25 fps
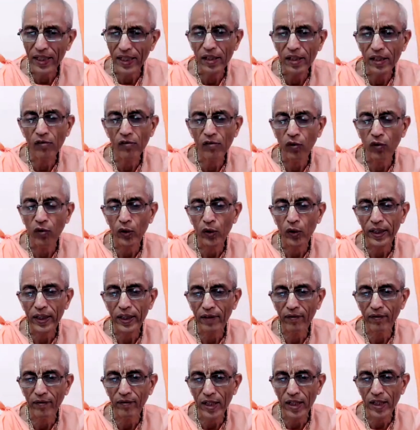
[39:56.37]

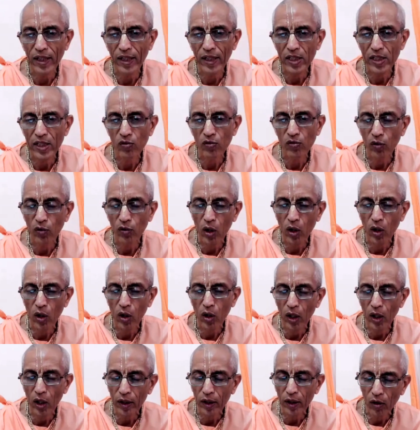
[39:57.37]
begging forgiveness
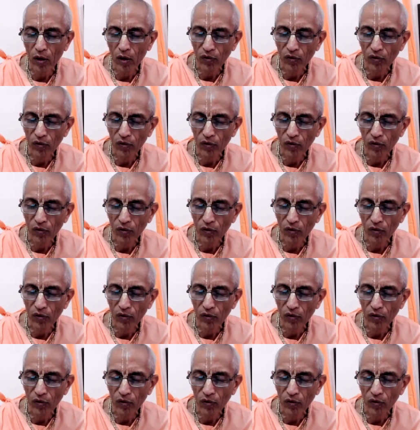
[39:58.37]
for